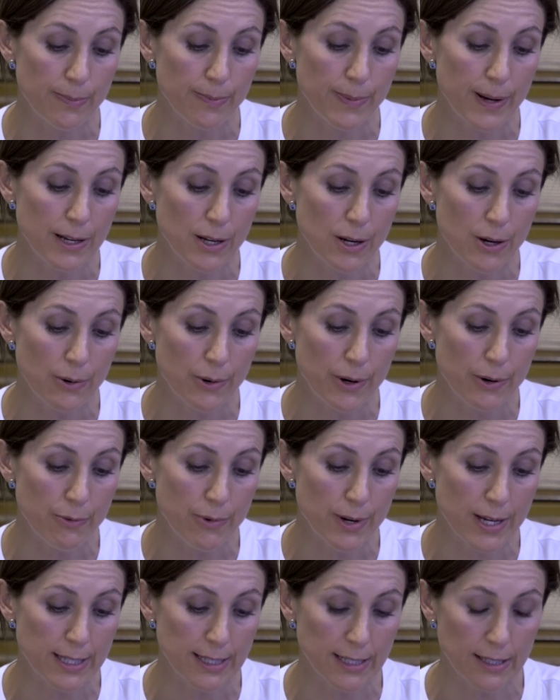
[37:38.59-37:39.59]
by lower
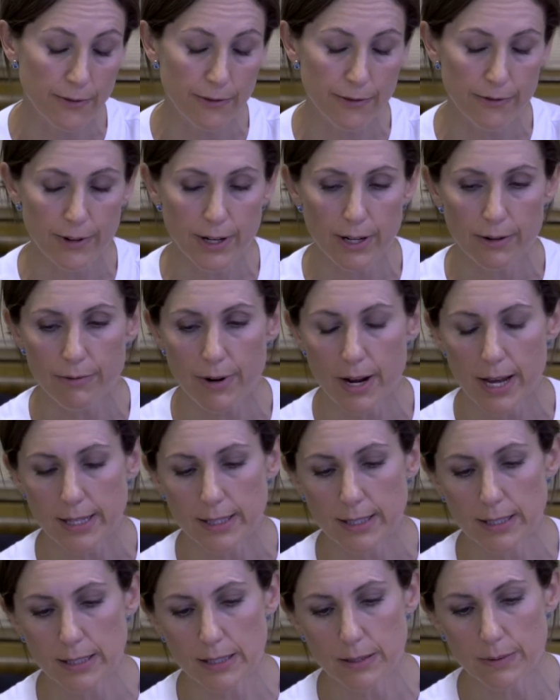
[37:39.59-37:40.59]
risk-free
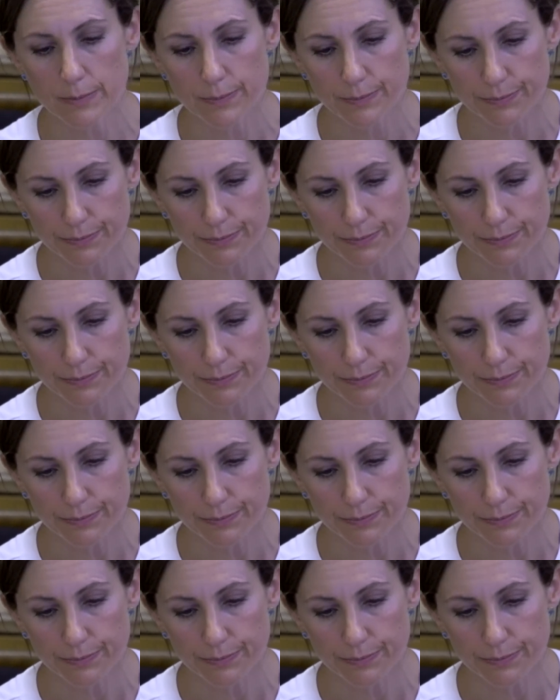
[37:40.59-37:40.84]
rates.